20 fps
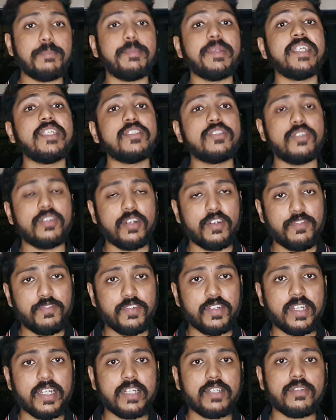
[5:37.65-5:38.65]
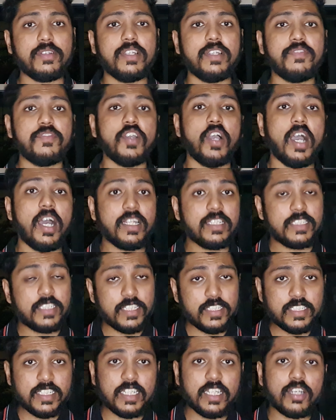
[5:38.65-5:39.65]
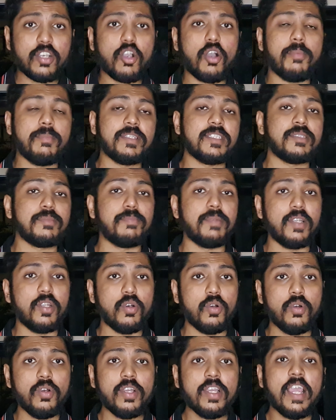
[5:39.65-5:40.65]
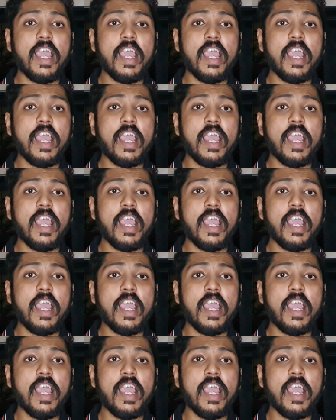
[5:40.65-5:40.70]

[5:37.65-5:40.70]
Please do not forget to leave your answers in the comments below,